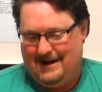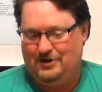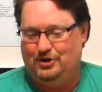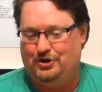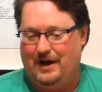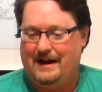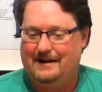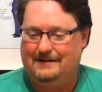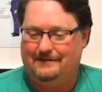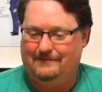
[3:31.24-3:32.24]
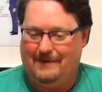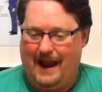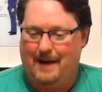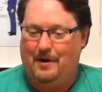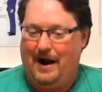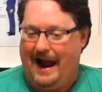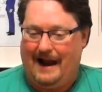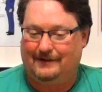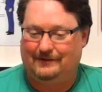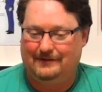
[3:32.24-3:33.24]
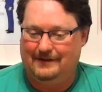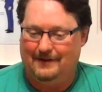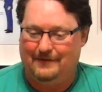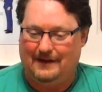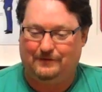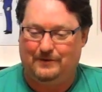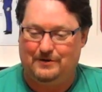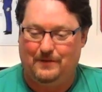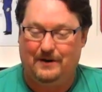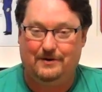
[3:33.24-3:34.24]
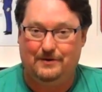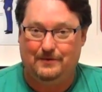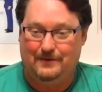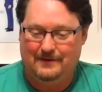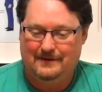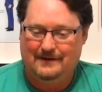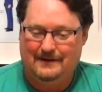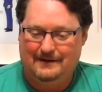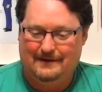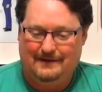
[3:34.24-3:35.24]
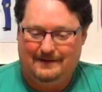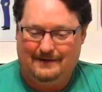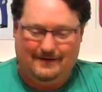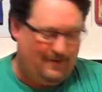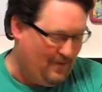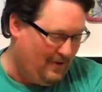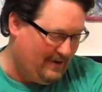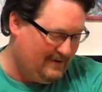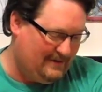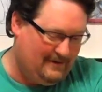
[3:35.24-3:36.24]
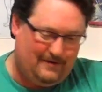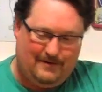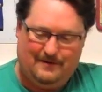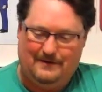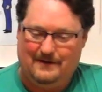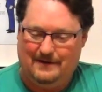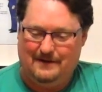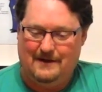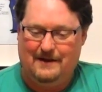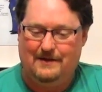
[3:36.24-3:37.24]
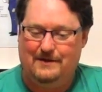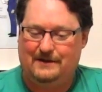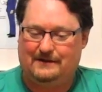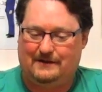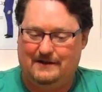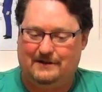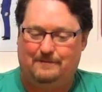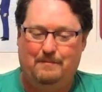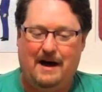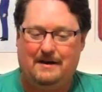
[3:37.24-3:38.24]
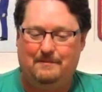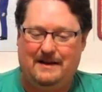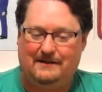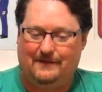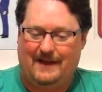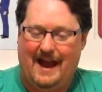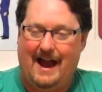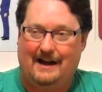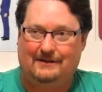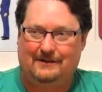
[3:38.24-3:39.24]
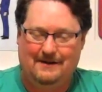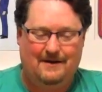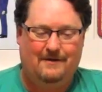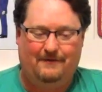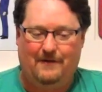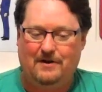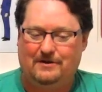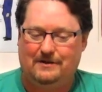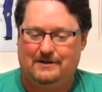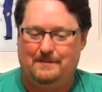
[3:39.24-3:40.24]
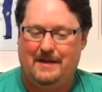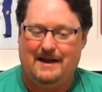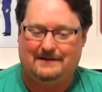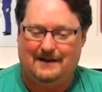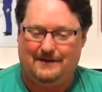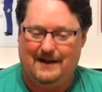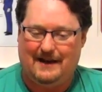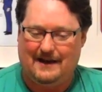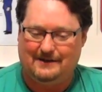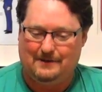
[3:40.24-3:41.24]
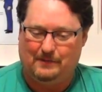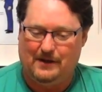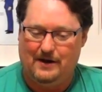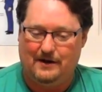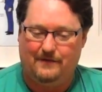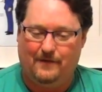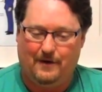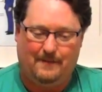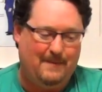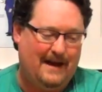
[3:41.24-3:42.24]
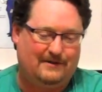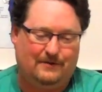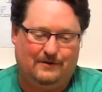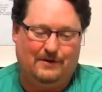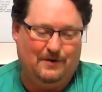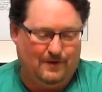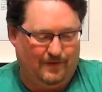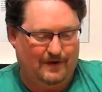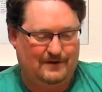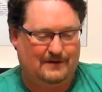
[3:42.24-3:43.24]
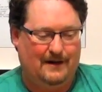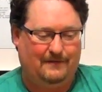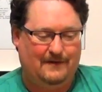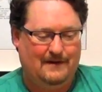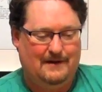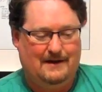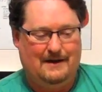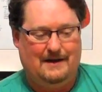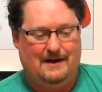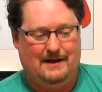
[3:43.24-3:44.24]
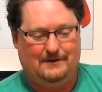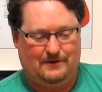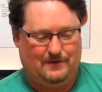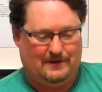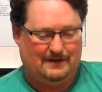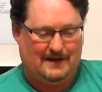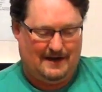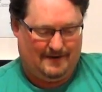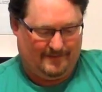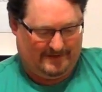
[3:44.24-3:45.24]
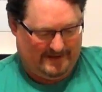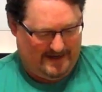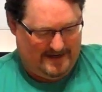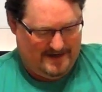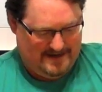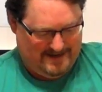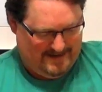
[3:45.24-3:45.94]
a giant hammer axe, if that's what you want to do. Or this bottom piece of the axe functions the best, I think, as the plug for Masters of the Universe stuff. As you can kind of see,